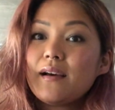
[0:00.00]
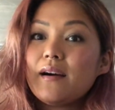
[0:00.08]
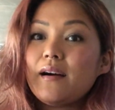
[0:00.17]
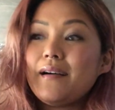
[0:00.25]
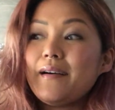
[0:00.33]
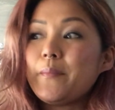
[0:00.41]

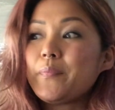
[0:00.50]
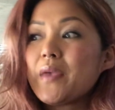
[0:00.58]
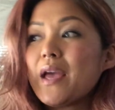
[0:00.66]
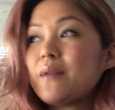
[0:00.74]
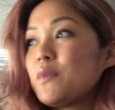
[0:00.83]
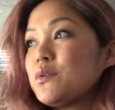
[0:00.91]

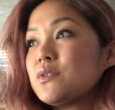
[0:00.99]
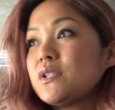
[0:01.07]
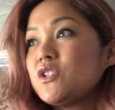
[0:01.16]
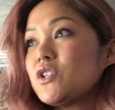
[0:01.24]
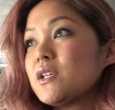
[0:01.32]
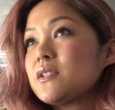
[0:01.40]
and mostly
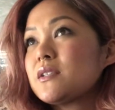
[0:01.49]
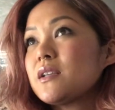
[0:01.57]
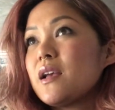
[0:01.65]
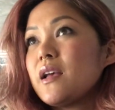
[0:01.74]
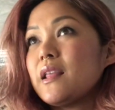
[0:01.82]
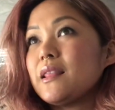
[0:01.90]
just
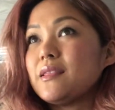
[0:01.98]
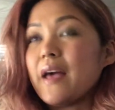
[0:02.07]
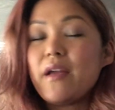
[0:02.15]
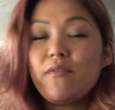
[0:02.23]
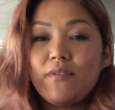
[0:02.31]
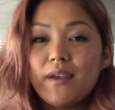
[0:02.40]

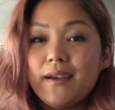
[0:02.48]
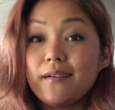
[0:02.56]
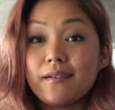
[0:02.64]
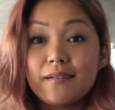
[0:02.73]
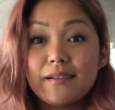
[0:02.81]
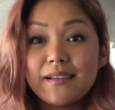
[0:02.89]
life
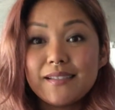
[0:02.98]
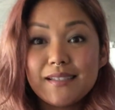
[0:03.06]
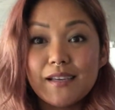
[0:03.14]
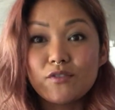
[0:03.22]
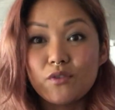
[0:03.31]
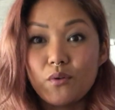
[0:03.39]
here in
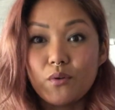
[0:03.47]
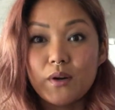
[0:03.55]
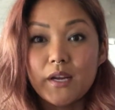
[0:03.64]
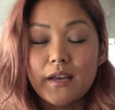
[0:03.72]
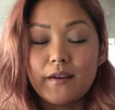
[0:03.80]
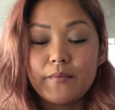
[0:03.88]
Central
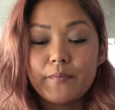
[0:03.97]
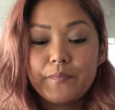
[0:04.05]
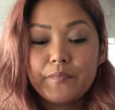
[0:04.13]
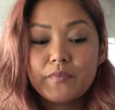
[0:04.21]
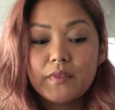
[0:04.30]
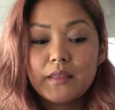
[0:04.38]
Oregon.
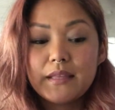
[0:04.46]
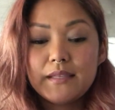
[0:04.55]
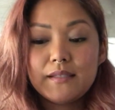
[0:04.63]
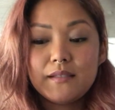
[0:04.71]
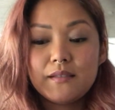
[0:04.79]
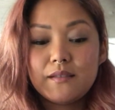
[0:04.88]

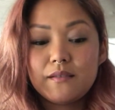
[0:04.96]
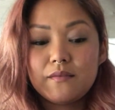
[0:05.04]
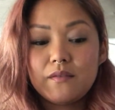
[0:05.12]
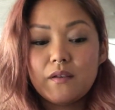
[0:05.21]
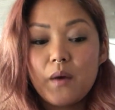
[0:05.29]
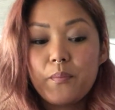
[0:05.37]
This is
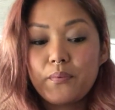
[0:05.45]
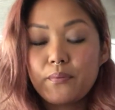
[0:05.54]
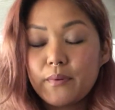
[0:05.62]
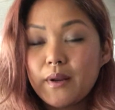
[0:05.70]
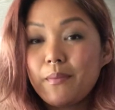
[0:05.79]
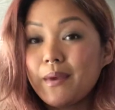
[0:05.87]
a
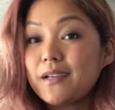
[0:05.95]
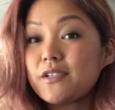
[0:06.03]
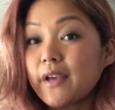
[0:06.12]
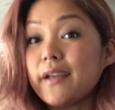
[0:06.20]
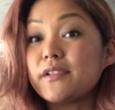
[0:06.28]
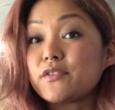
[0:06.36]
pretty big
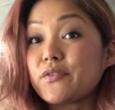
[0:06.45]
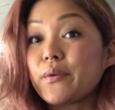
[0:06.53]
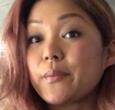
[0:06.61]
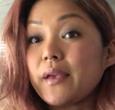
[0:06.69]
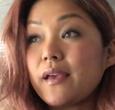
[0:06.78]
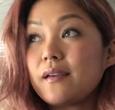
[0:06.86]
change for
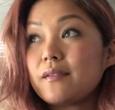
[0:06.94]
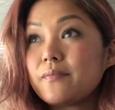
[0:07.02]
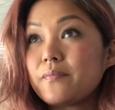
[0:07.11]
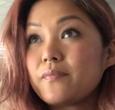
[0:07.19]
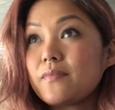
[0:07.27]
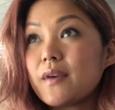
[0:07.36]
me.
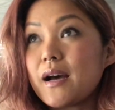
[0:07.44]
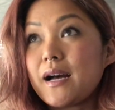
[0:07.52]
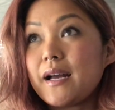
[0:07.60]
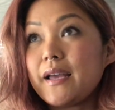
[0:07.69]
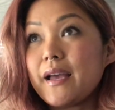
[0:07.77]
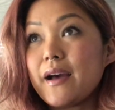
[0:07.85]

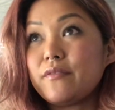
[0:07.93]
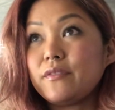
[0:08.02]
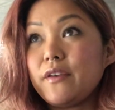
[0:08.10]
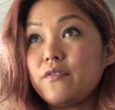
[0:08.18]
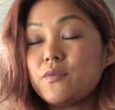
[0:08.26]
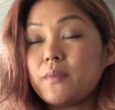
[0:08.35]
I have
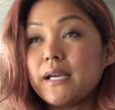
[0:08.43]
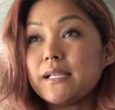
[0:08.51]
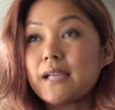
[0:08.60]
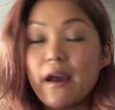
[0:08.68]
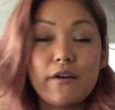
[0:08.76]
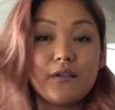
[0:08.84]
lived my
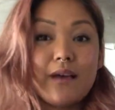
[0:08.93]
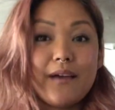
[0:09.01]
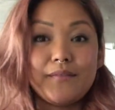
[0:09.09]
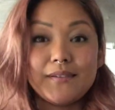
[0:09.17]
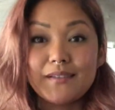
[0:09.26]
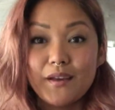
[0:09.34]
entire life
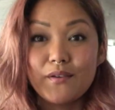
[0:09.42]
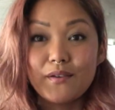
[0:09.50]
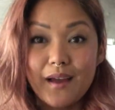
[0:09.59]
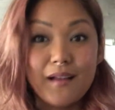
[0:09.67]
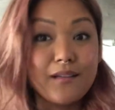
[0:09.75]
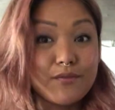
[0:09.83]
in Southern
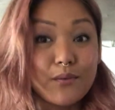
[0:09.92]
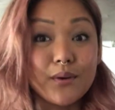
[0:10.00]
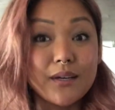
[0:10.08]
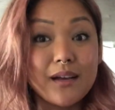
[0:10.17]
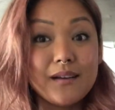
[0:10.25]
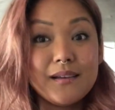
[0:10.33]

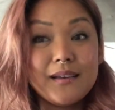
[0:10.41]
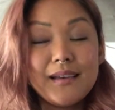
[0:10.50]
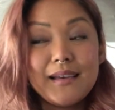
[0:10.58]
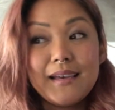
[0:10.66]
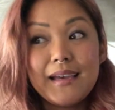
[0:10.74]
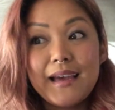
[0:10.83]
California,
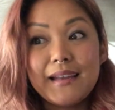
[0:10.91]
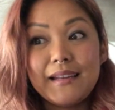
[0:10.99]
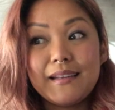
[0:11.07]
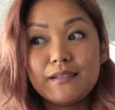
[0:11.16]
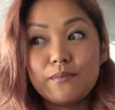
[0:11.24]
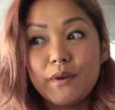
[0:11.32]
and it
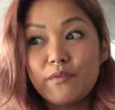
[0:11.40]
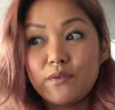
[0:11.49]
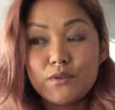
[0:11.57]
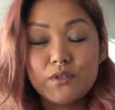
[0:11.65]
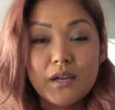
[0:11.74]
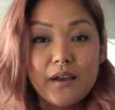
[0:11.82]
is my
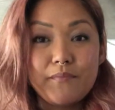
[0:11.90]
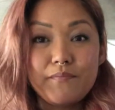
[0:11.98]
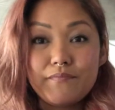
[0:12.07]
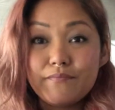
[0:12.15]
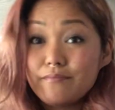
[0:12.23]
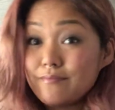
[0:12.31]
first time
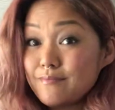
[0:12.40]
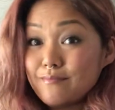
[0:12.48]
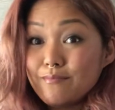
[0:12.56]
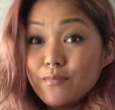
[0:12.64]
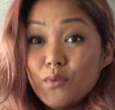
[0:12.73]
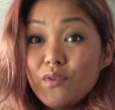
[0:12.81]

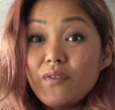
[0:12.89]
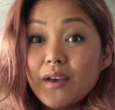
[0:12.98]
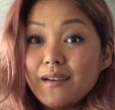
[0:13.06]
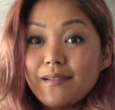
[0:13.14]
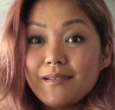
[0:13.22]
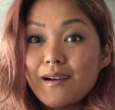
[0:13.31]

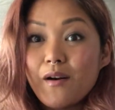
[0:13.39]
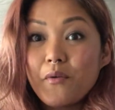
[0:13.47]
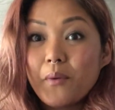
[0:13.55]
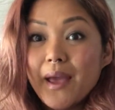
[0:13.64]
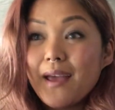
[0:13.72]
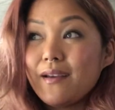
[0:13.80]
moving
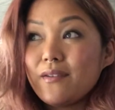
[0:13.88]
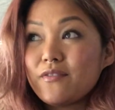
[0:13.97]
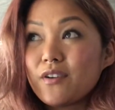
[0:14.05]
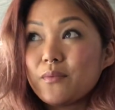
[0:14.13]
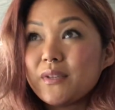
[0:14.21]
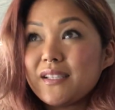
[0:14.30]
away
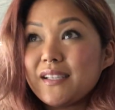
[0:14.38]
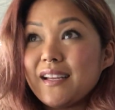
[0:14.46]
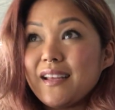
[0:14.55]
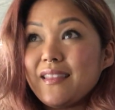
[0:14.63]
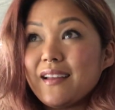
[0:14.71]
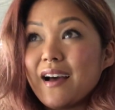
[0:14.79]
from a
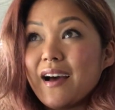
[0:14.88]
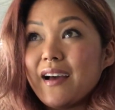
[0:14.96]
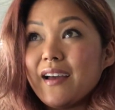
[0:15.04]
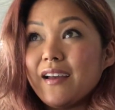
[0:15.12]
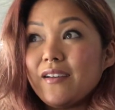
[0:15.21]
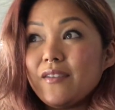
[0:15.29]
city that I